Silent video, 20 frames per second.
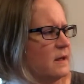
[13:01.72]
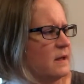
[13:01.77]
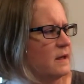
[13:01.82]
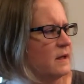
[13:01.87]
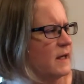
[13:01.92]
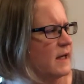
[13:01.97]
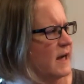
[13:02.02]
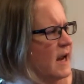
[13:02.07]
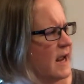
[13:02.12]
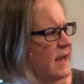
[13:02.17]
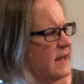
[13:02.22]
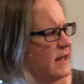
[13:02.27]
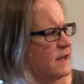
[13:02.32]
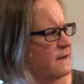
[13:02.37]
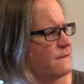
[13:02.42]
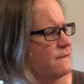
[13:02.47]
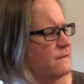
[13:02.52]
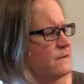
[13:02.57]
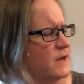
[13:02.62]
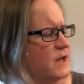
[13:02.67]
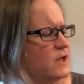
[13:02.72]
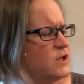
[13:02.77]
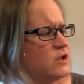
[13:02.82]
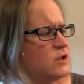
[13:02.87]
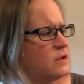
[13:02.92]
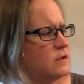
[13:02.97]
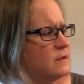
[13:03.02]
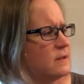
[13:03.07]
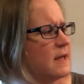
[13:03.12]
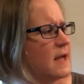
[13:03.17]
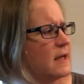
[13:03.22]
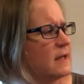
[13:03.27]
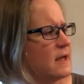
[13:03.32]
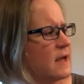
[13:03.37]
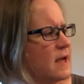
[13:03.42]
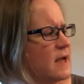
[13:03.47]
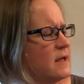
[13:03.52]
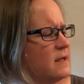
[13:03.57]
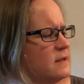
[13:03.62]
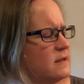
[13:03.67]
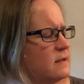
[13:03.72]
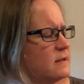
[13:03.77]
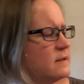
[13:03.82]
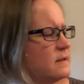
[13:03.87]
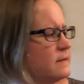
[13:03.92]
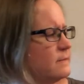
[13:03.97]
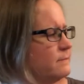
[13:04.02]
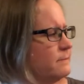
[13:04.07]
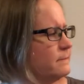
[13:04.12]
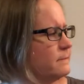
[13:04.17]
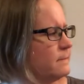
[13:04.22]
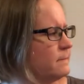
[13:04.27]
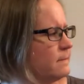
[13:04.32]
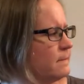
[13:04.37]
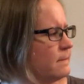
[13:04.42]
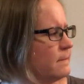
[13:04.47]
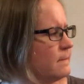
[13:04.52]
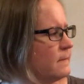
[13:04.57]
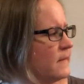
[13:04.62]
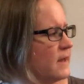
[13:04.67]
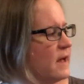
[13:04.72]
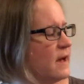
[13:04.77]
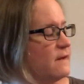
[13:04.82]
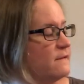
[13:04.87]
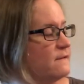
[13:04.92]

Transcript: Can I get a fish? Zack asks. A